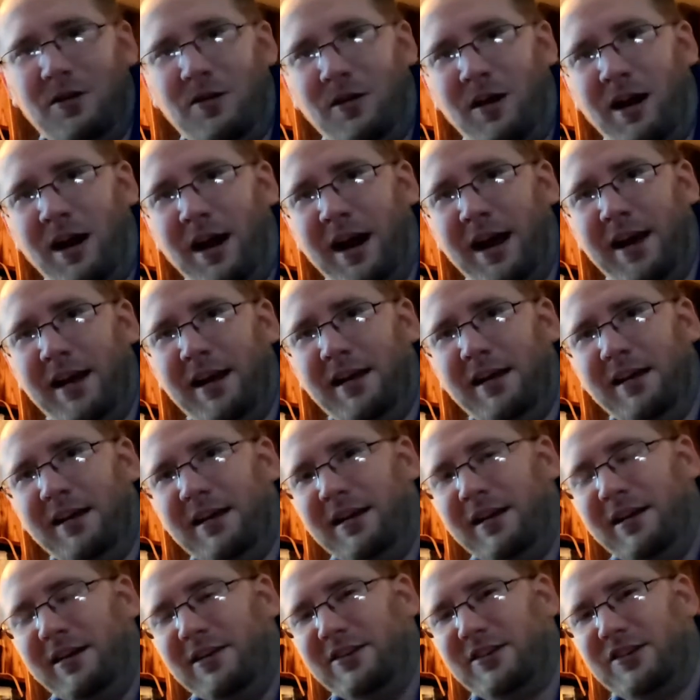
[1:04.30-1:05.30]
right?
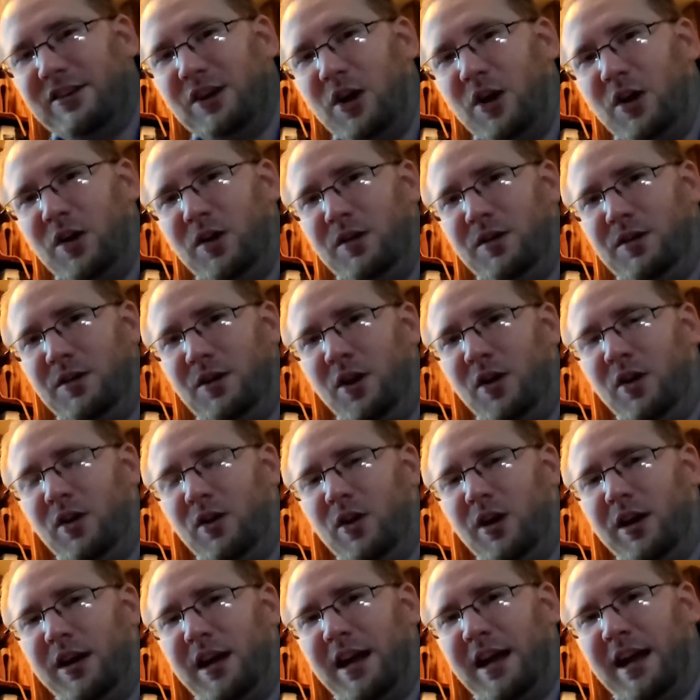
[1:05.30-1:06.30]
So you're
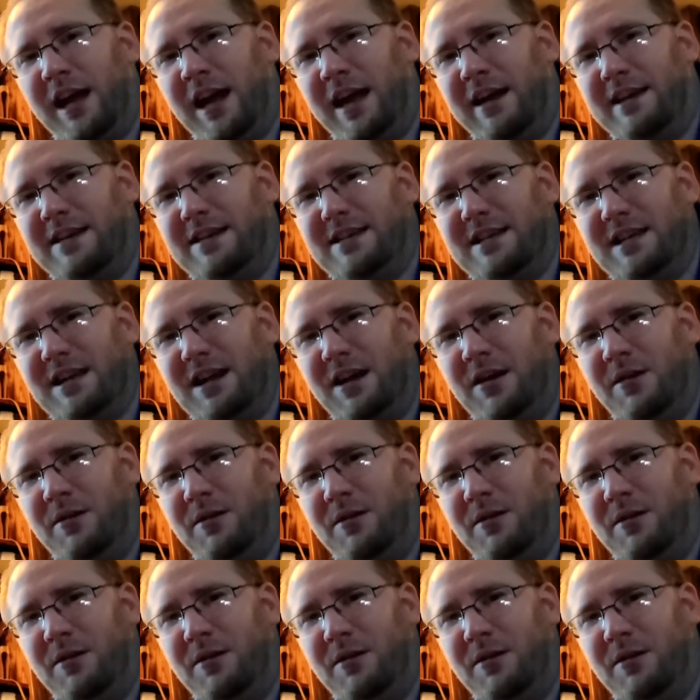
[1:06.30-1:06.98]
looking at